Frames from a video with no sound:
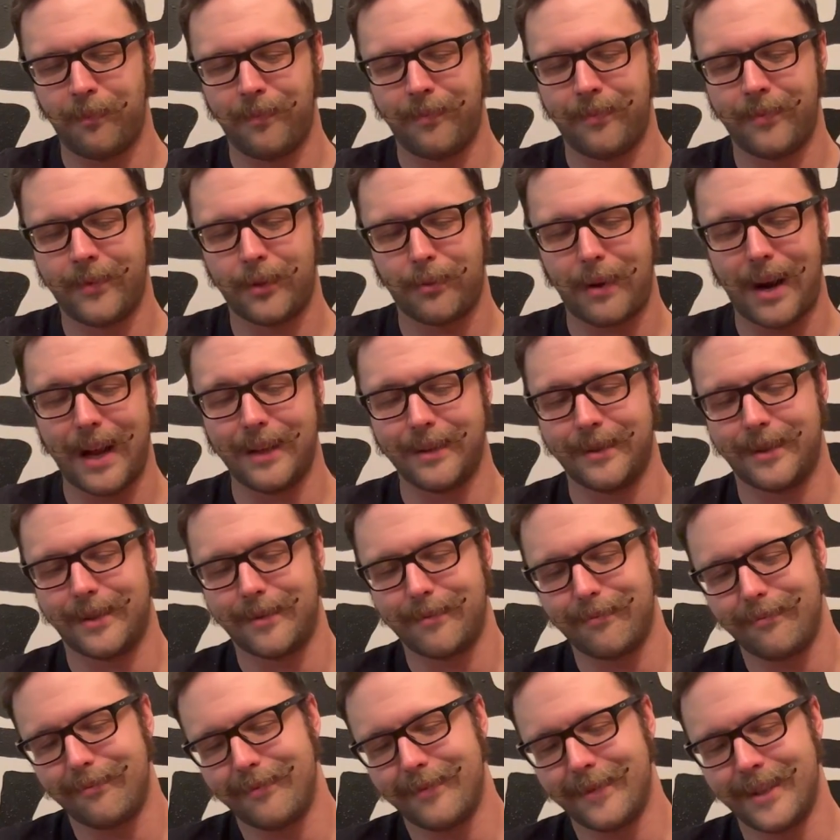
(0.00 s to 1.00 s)

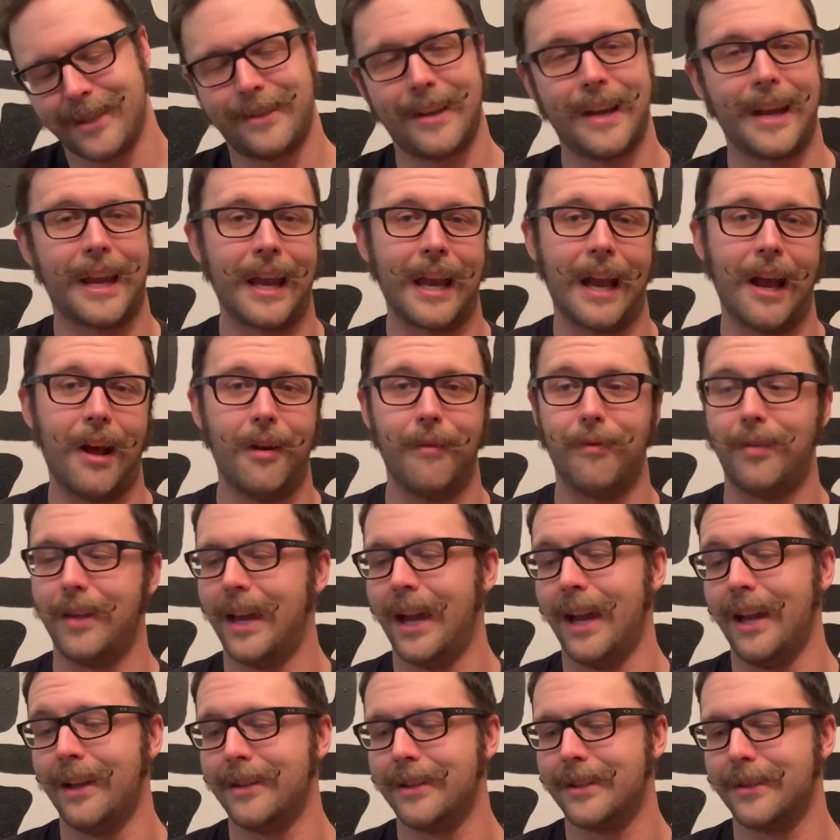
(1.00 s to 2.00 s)
threads sticking out of the
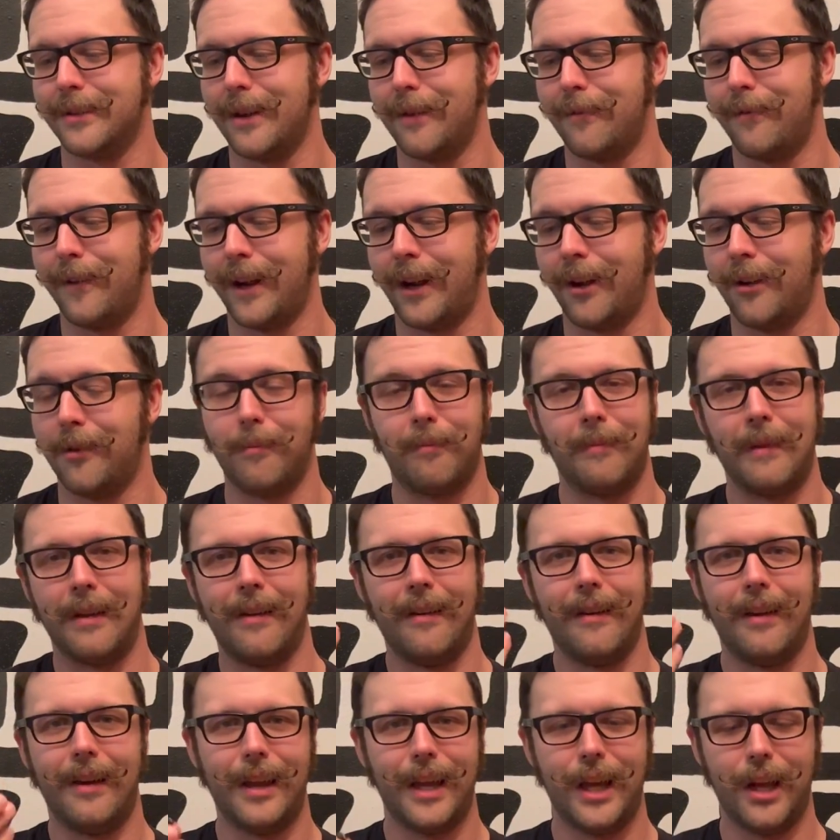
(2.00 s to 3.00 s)
end, so I figured,
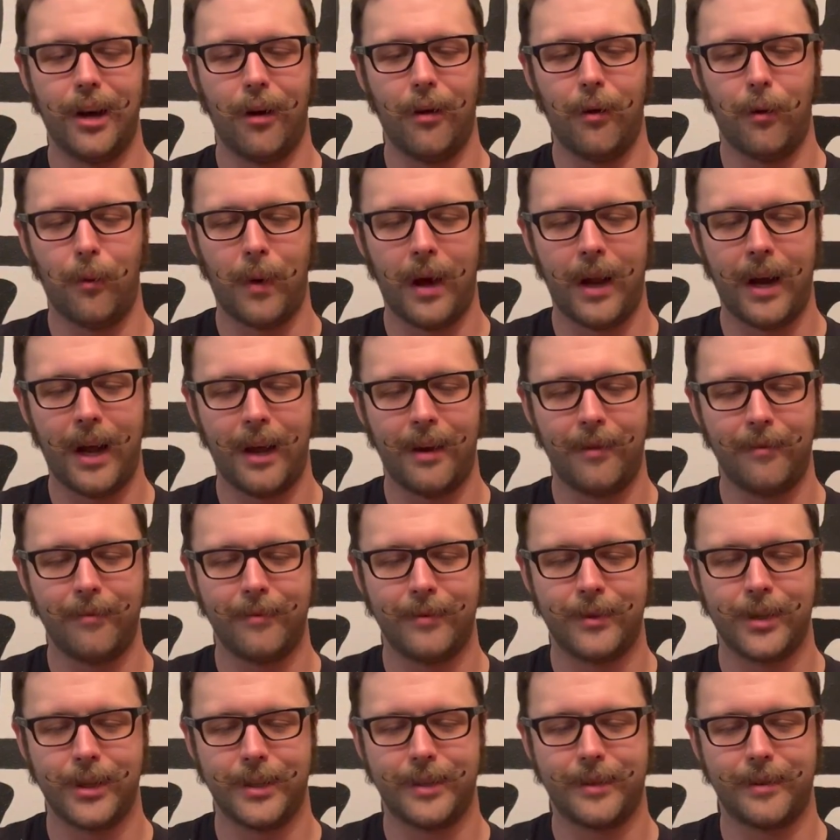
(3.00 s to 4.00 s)
you know, why not
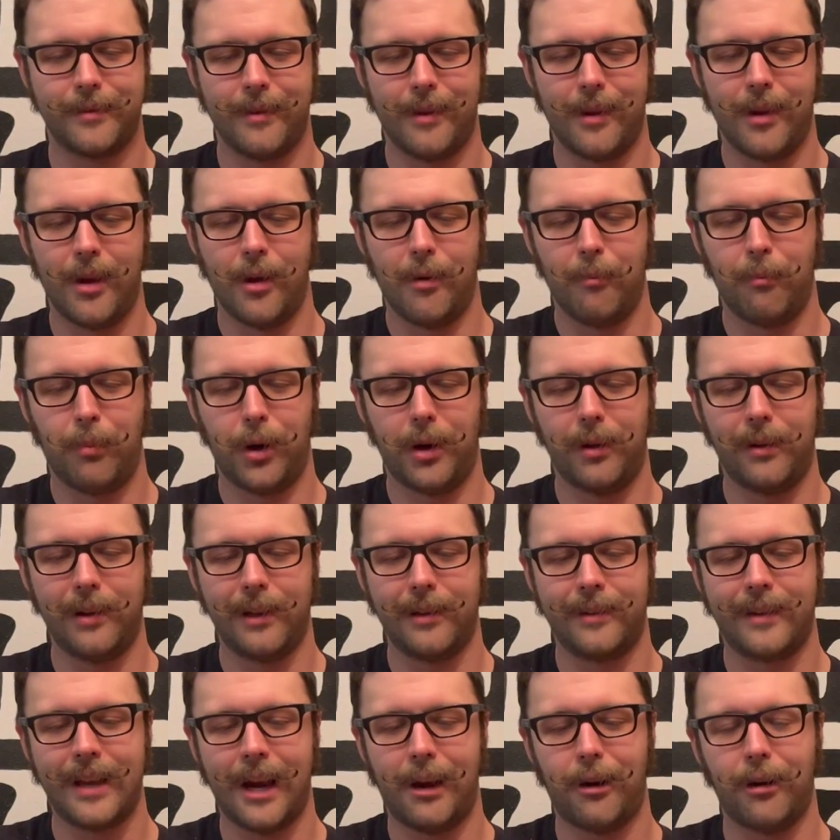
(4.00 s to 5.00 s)
just put a little
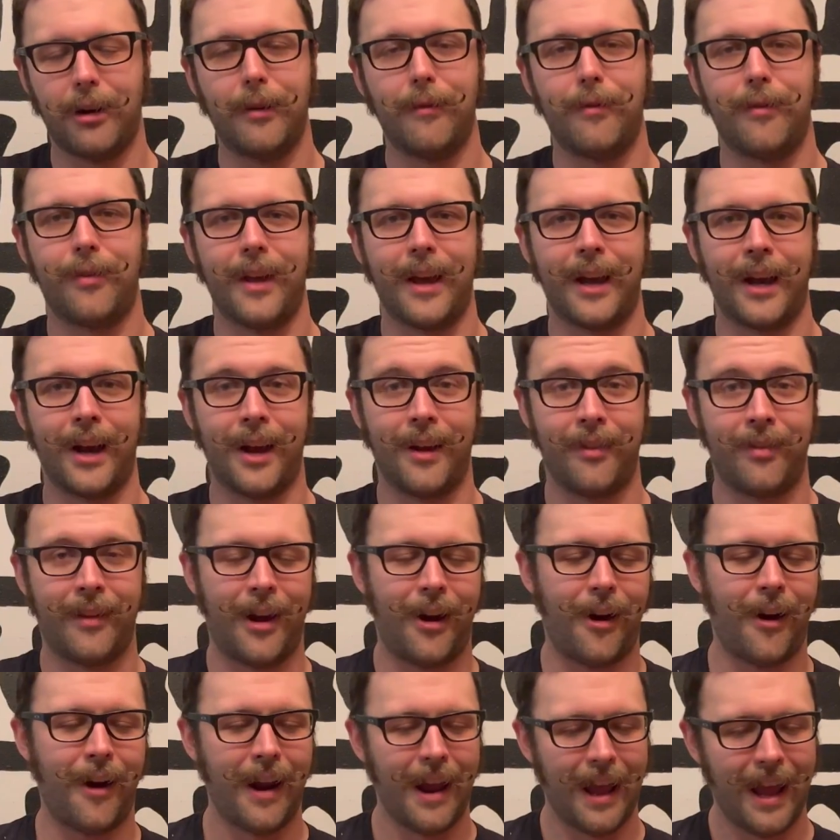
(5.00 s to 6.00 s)
decorative thing on
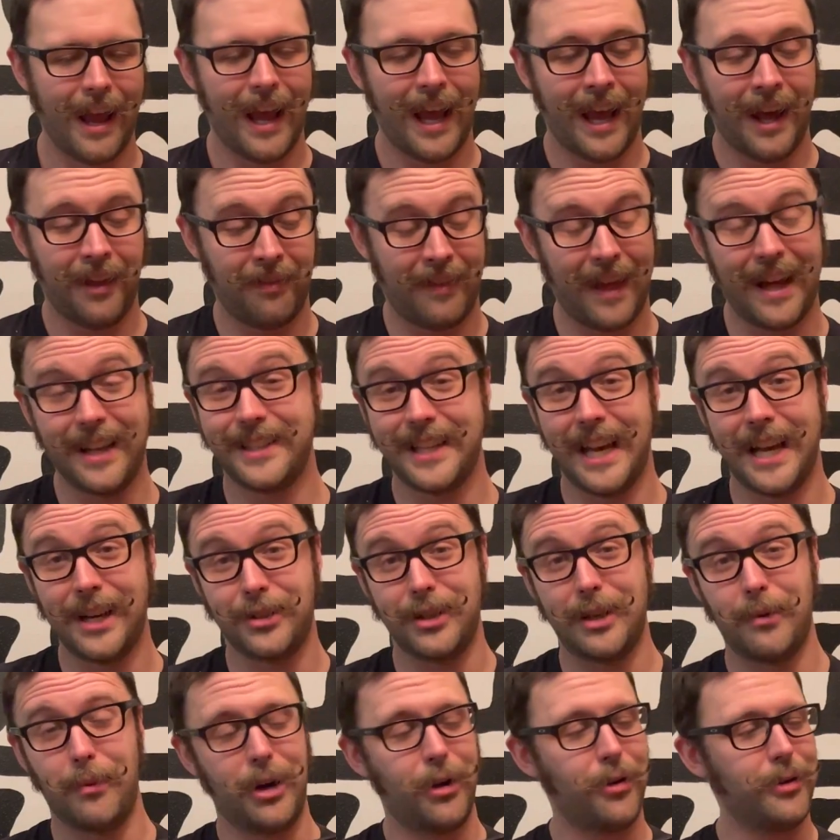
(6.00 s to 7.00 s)
there? And that's
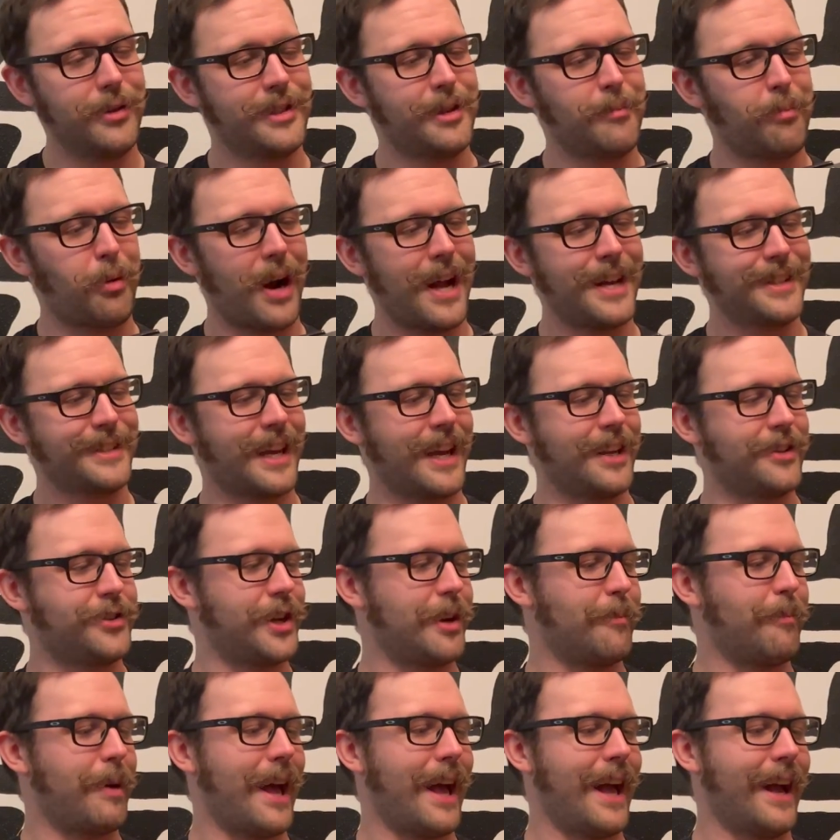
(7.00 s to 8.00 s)
actually what holds the brass
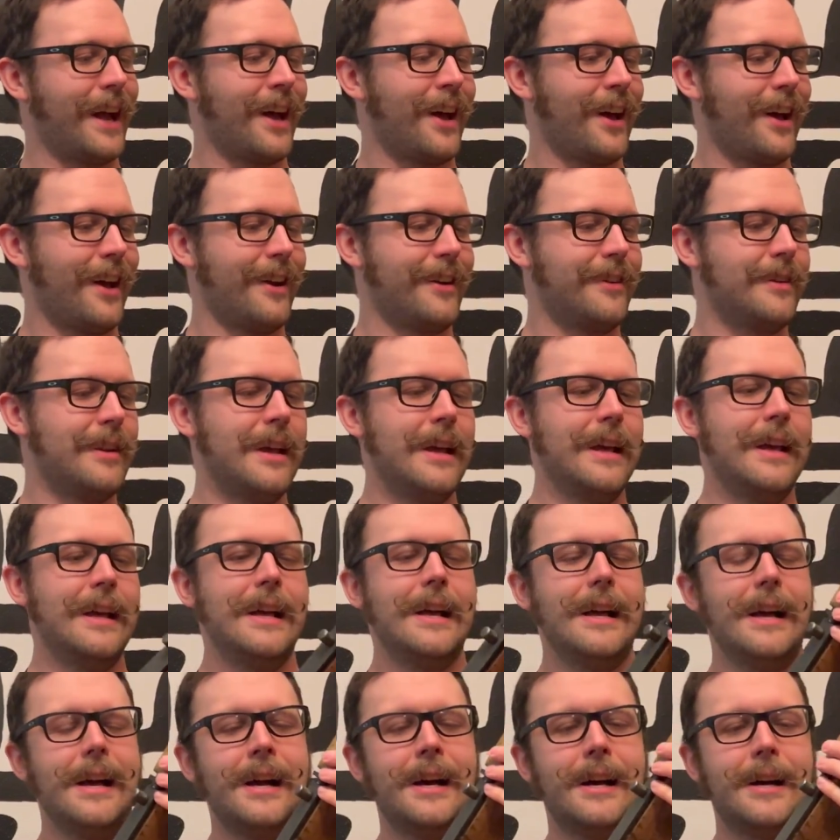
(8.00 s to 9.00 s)
catching bag on.
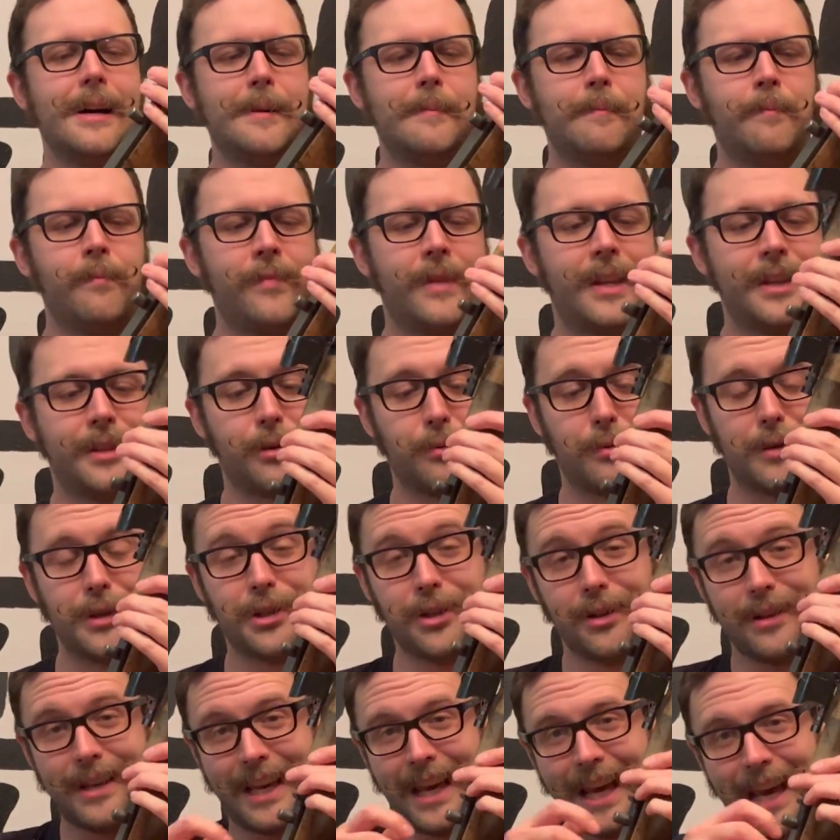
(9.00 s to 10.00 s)
This
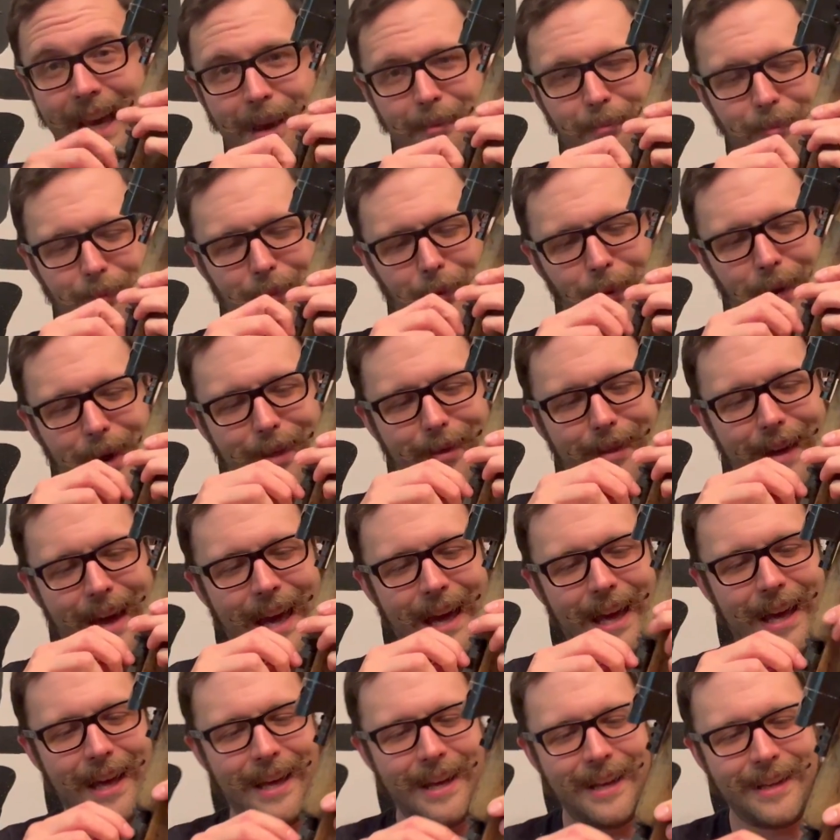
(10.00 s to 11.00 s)
originally came with
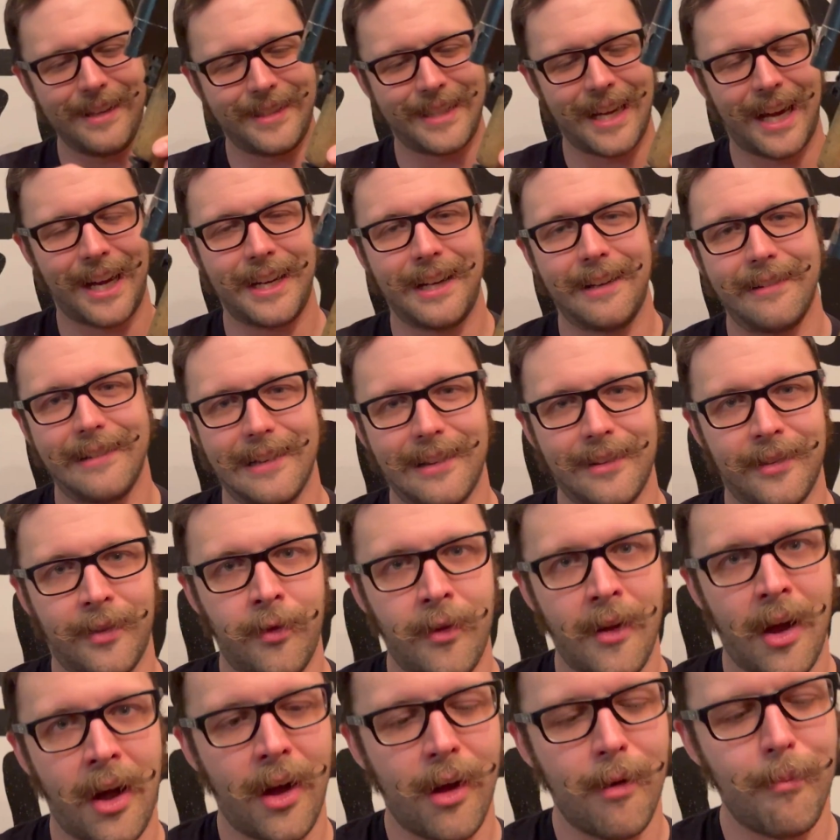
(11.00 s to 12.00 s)
a tiny little
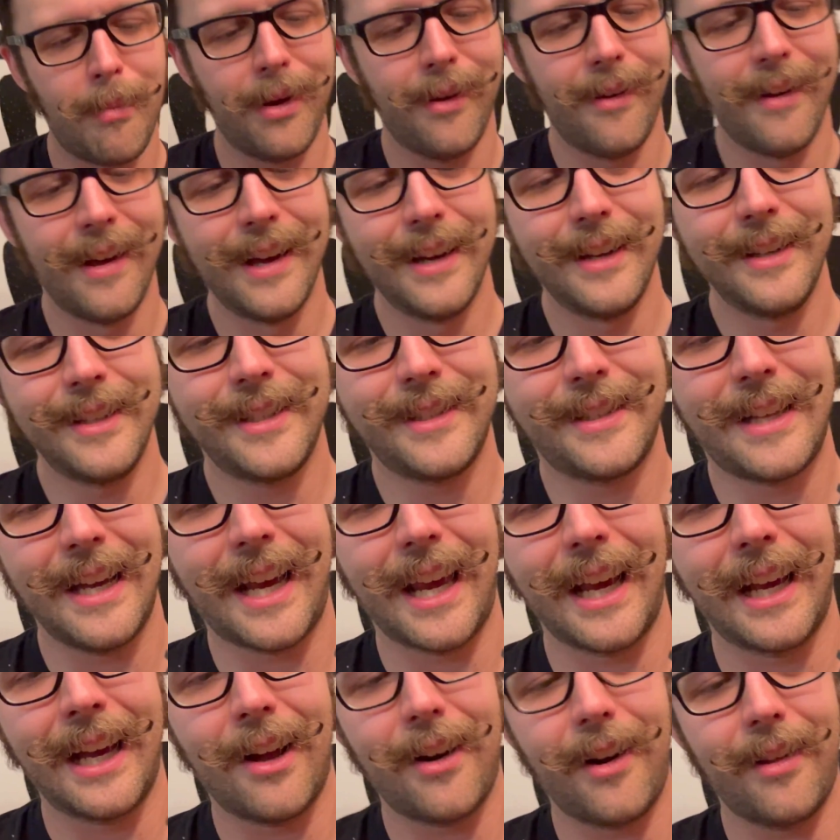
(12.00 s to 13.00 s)
nub
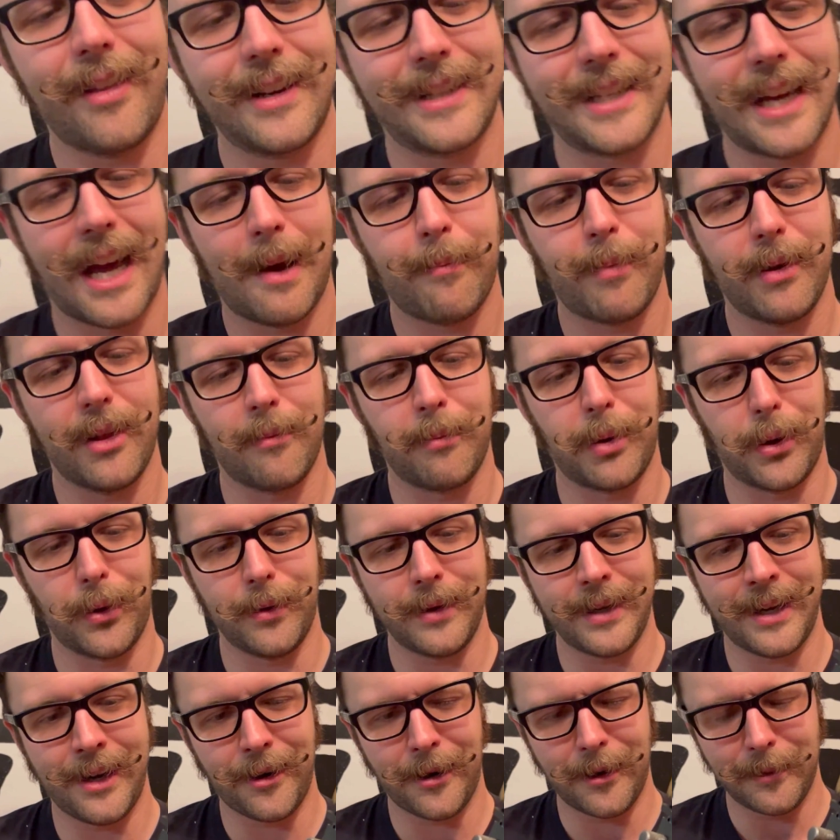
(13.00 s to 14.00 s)
sticking out of the top of the
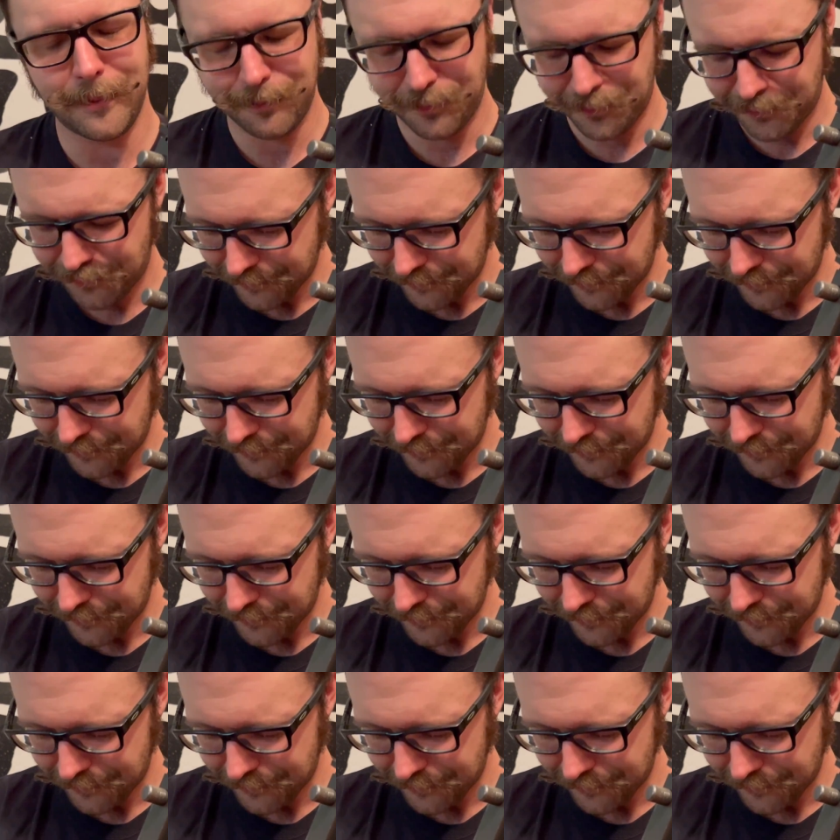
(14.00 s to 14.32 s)
bolt here.